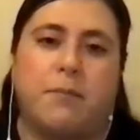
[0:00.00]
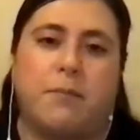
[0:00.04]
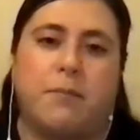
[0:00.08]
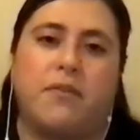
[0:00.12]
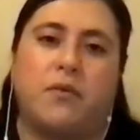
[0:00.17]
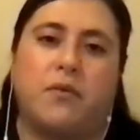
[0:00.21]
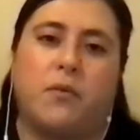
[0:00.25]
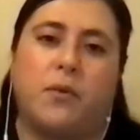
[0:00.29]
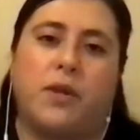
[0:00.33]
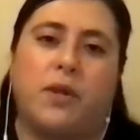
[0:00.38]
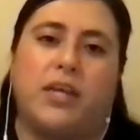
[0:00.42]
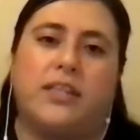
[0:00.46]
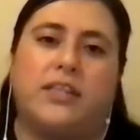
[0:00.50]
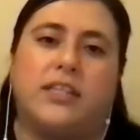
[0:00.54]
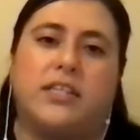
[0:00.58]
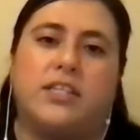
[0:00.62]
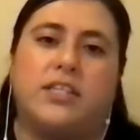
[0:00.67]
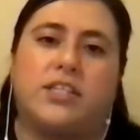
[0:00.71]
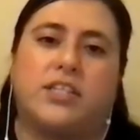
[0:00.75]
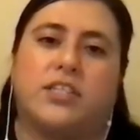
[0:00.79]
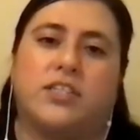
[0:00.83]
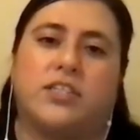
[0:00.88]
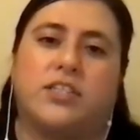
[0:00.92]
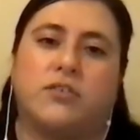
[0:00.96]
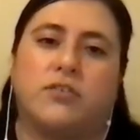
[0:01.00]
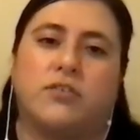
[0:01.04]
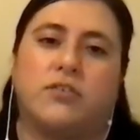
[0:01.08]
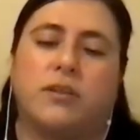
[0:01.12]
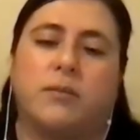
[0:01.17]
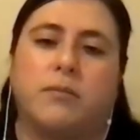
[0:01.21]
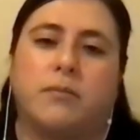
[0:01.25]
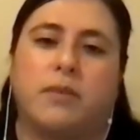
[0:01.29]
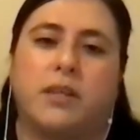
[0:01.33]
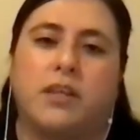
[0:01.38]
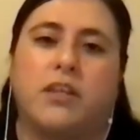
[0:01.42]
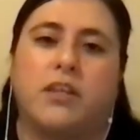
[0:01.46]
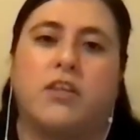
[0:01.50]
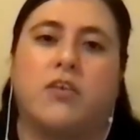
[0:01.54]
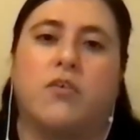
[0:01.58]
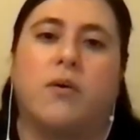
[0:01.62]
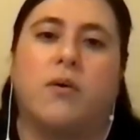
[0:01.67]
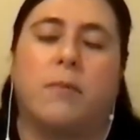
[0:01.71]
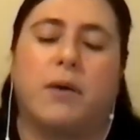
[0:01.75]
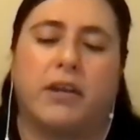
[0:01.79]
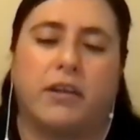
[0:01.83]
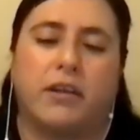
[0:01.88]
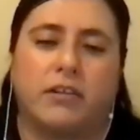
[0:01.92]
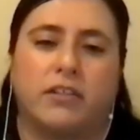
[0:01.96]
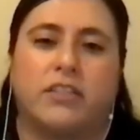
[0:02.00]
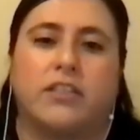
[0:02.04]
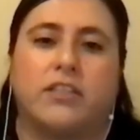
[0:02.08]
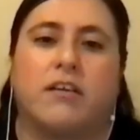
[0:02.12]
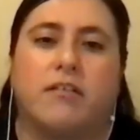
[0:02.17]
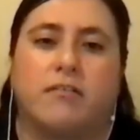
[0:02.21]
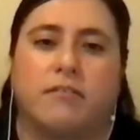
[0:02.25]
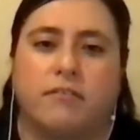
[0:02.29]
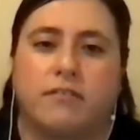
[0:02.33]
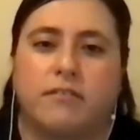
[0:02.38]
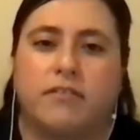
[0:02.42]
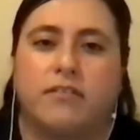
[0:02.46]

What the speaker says: of the way teaches you something new about yourself.